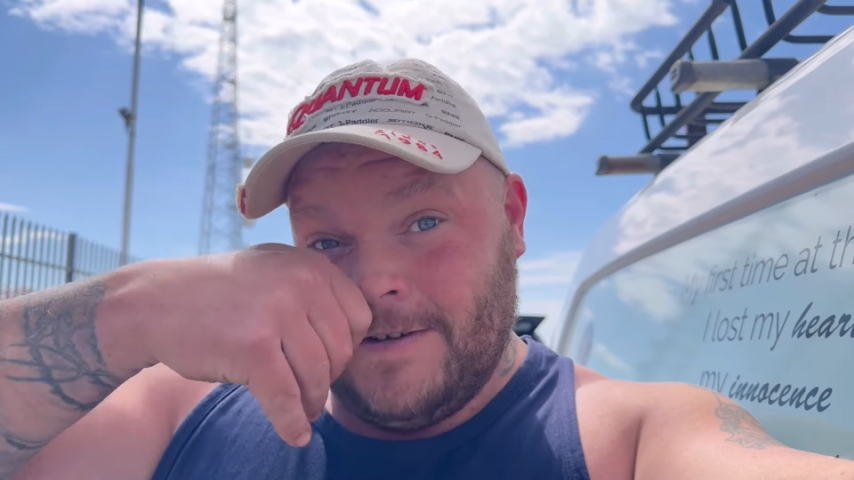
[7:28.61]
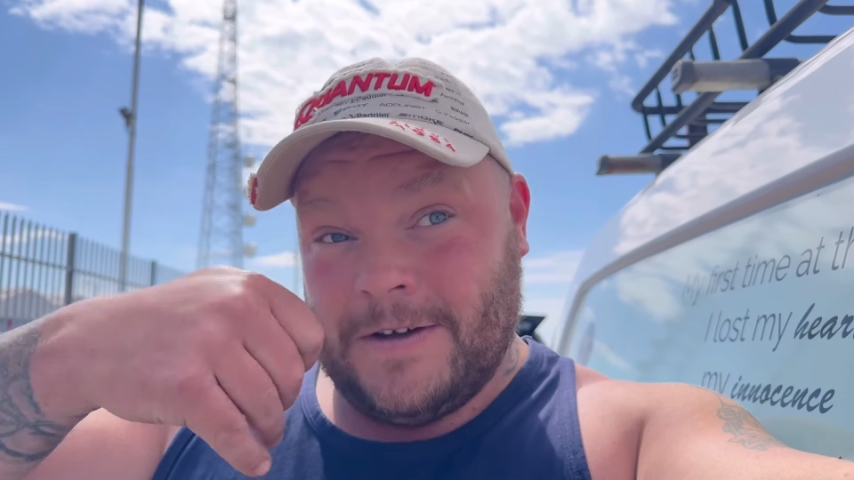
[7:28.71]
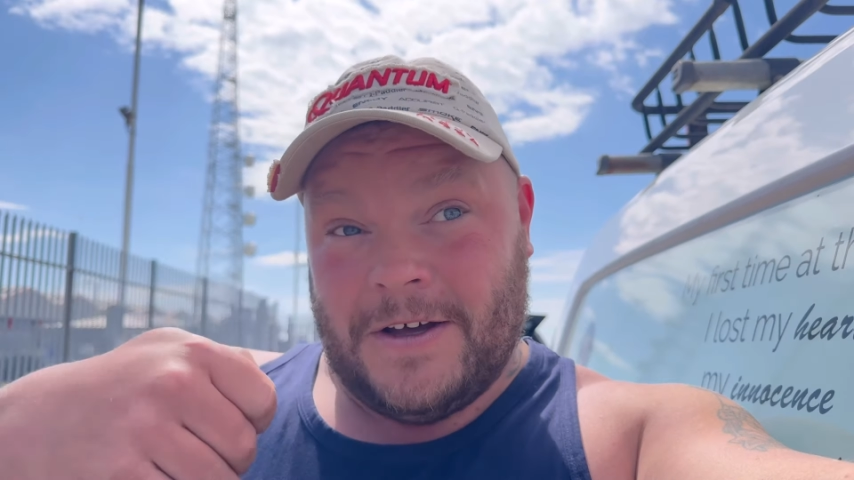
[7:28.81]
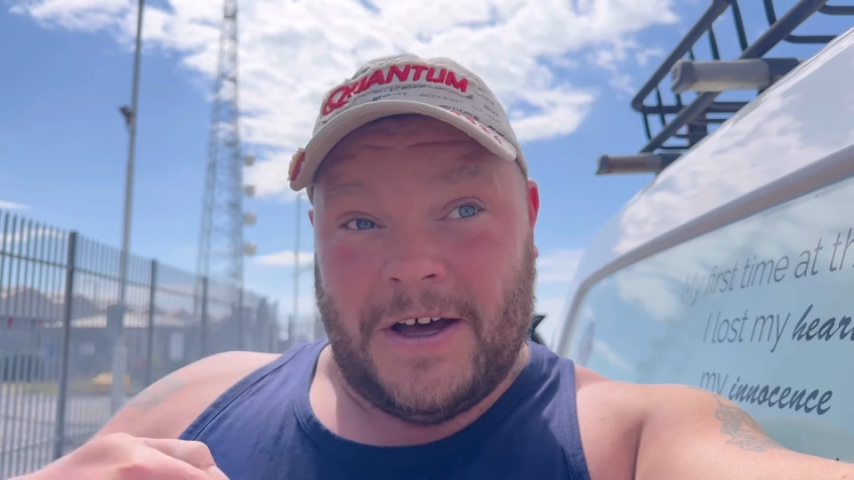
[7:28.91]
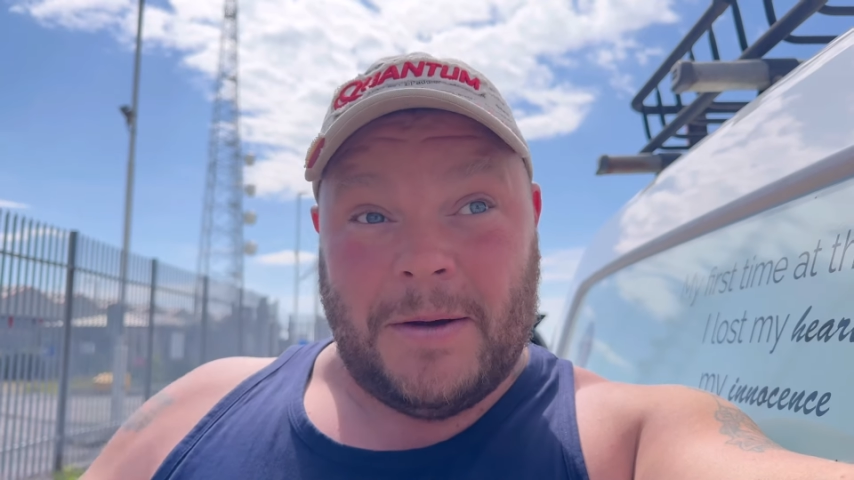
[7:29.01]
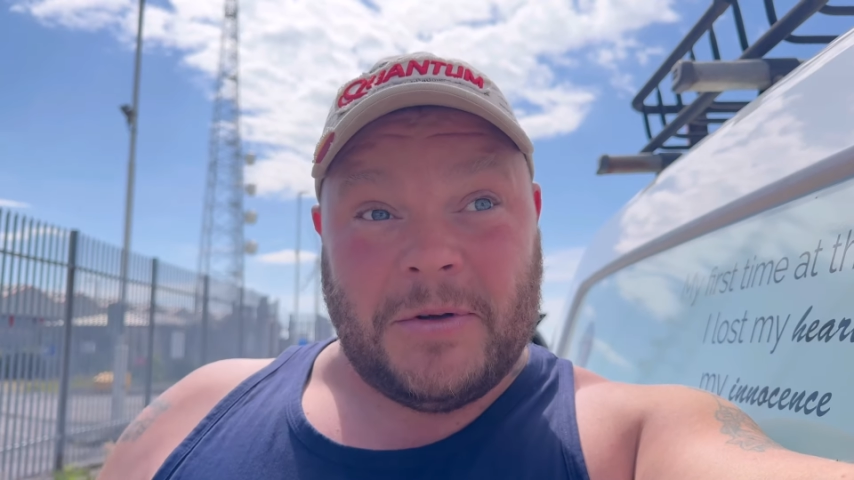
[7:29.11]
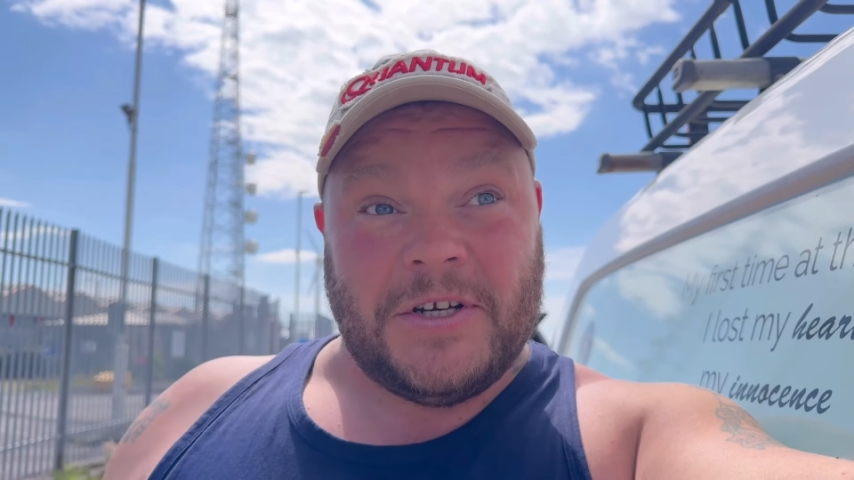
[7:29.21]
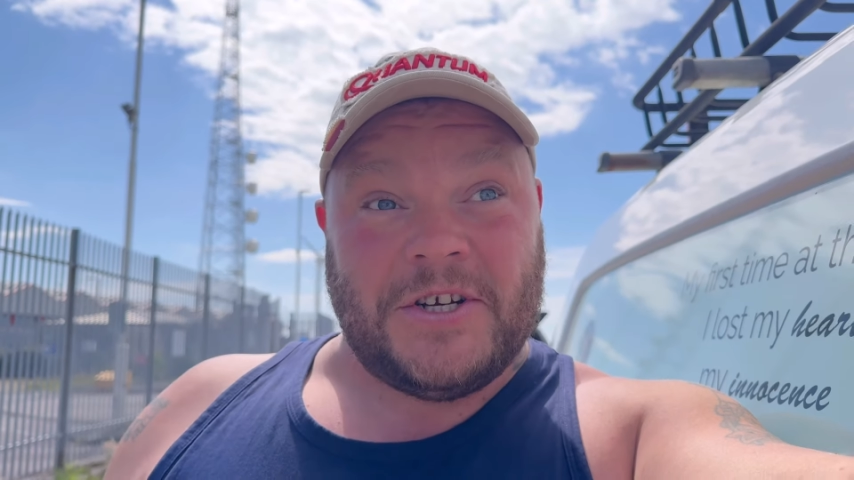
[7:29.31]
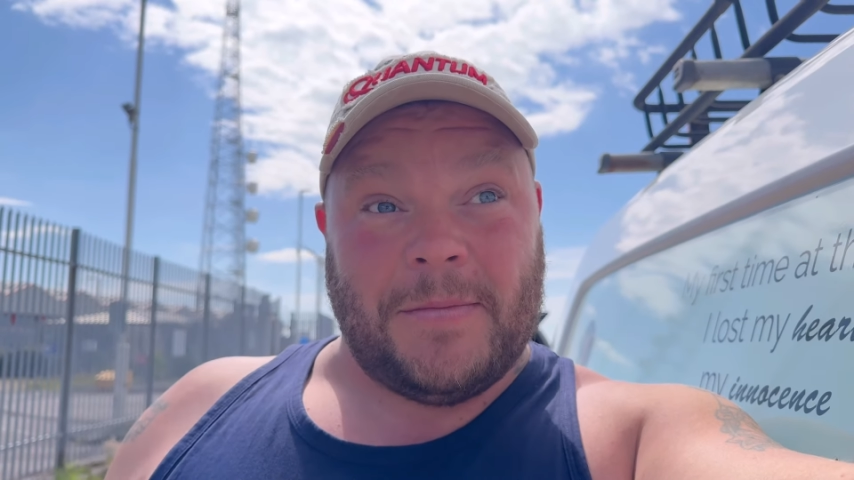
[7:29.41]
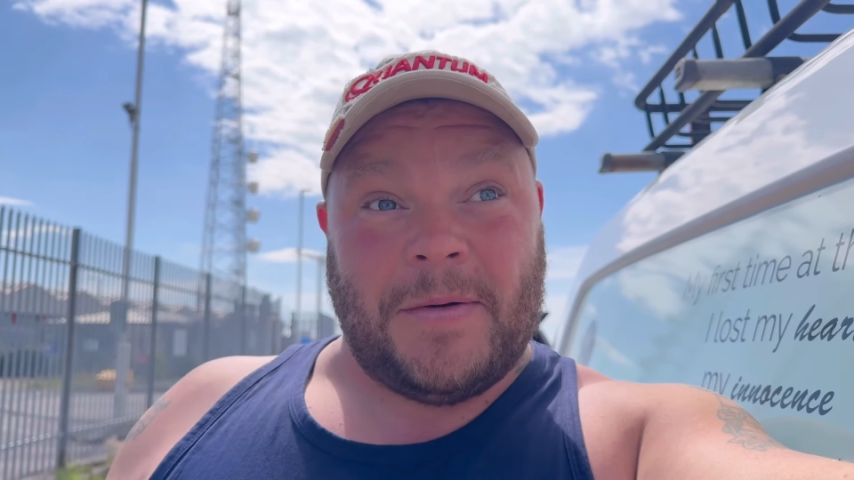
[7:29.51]
I am going
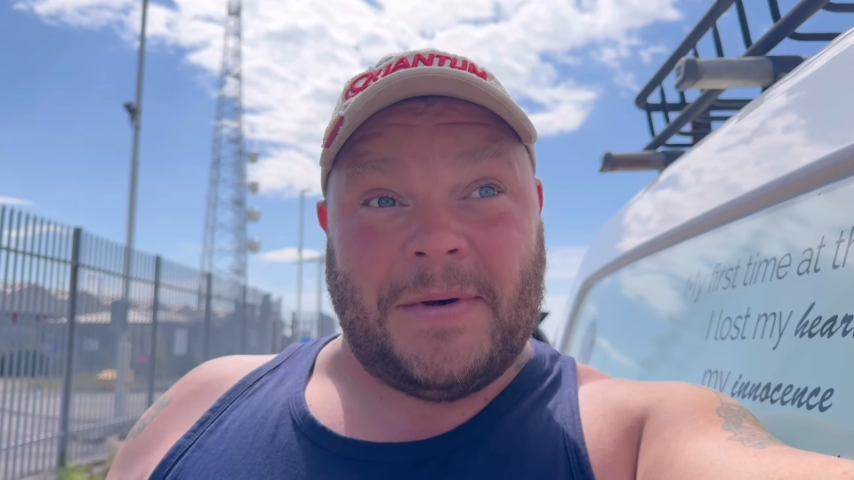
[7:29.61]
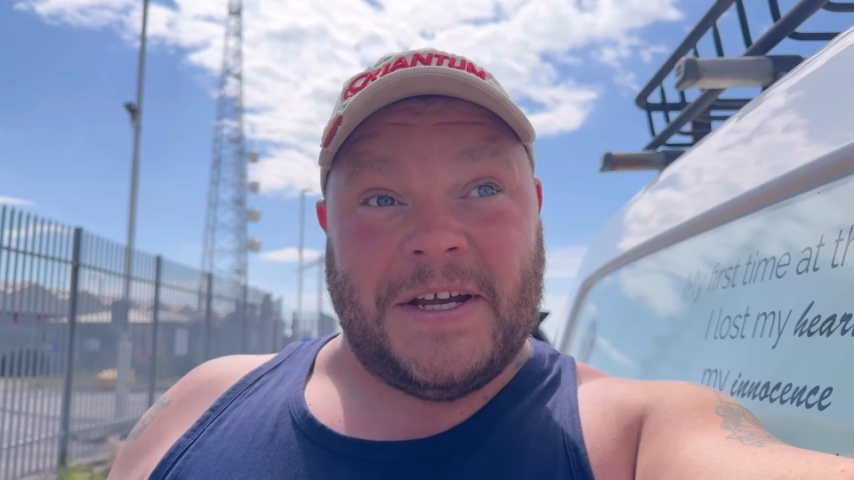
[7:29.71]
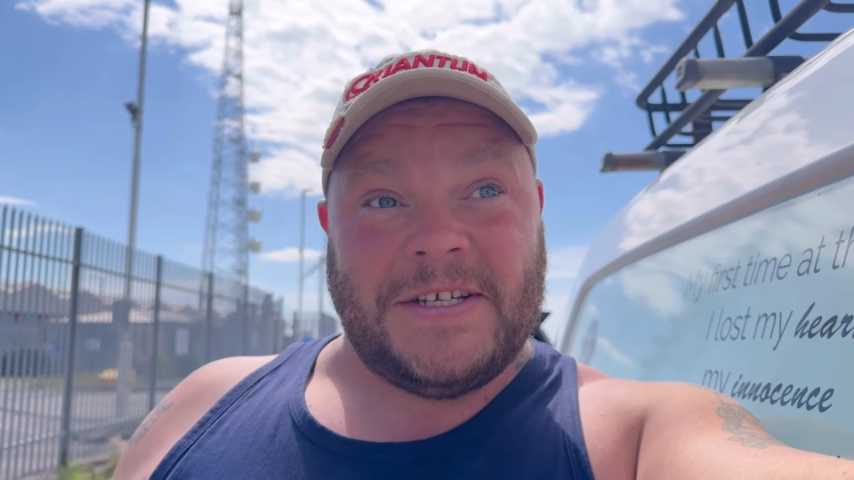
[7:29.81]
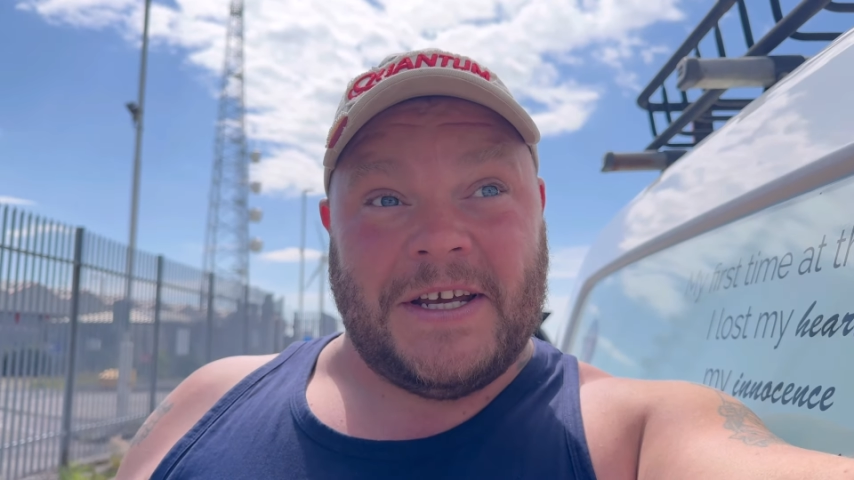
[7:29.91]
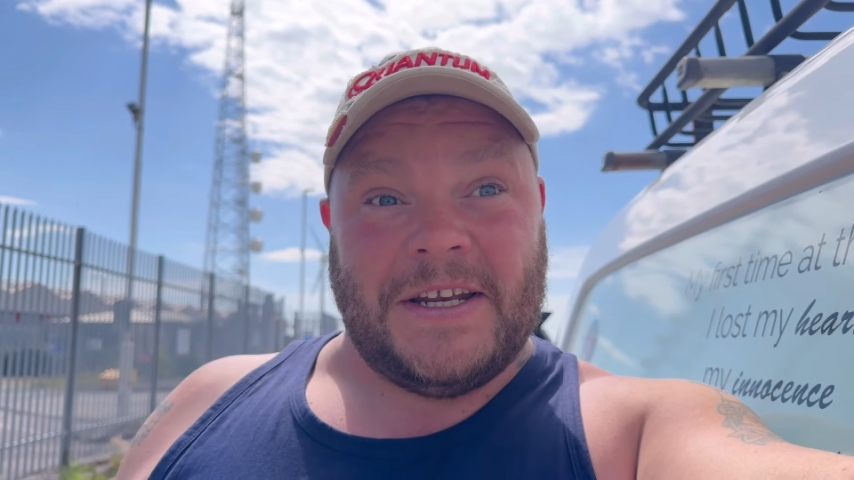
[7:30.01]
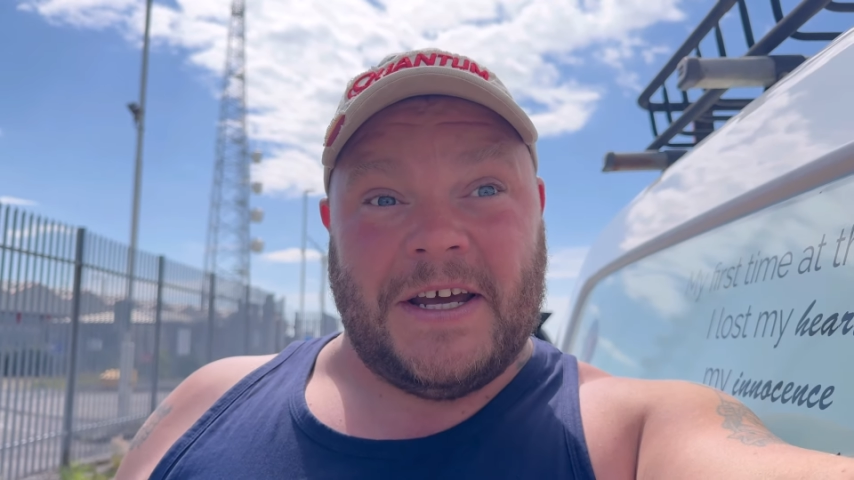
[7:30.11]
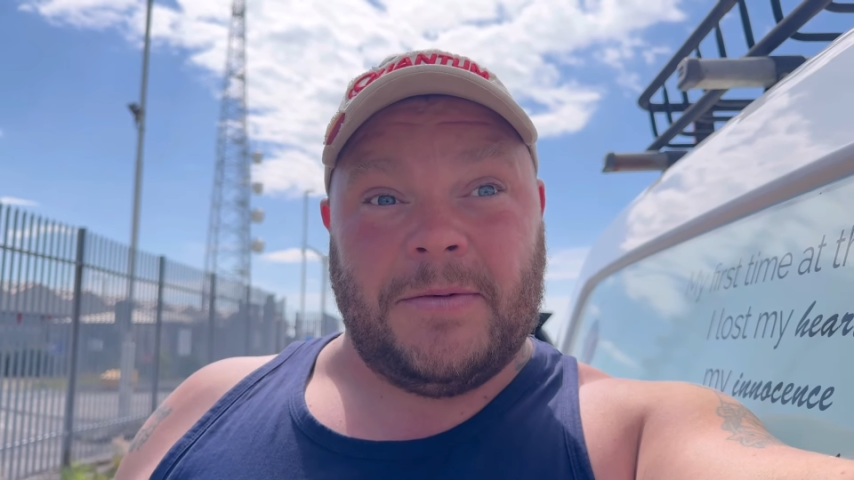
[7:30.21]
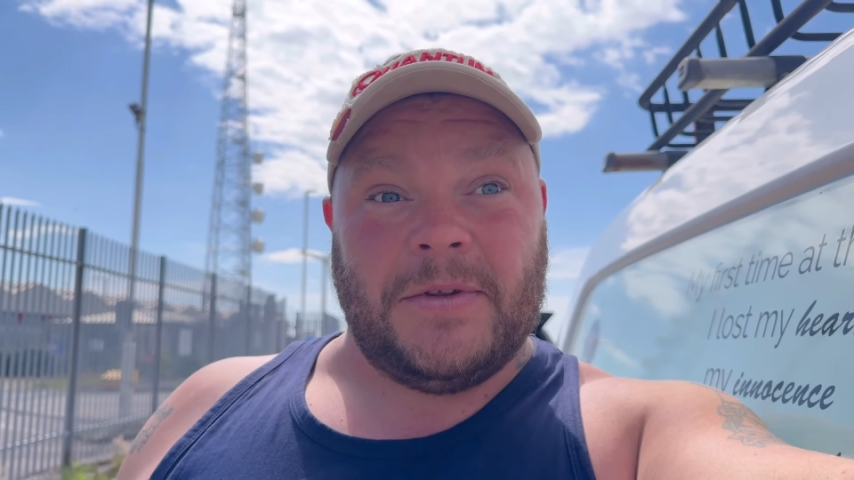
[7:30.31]
to check my bait again now,